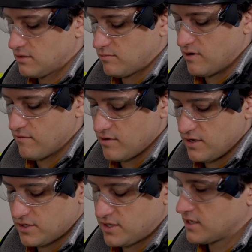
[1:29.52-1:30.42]
whether
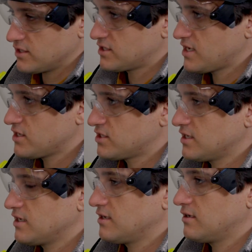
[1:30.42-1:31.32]
it's thickness
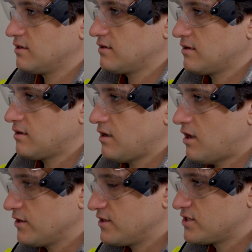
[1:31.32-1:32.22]
testing,
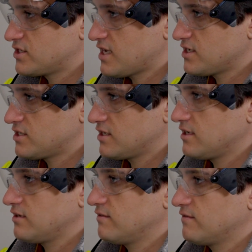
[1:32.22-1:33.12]
hardness
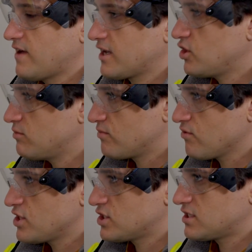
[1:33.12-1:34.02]
testing, vacuum and
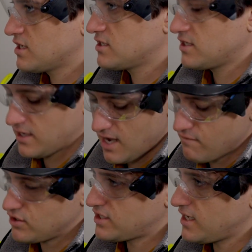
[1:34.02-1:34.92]
pressure testing.
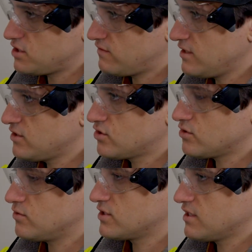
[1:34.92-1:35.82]
Every stage of the
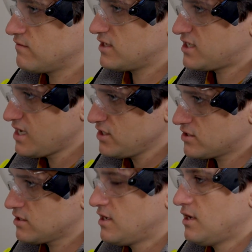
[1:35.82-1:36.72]
install is given a
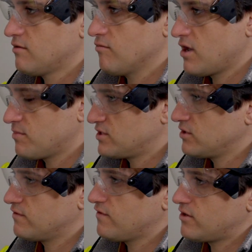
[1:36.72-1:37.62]
test right up
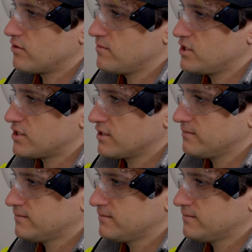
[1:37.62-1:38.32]
until the final commissioning.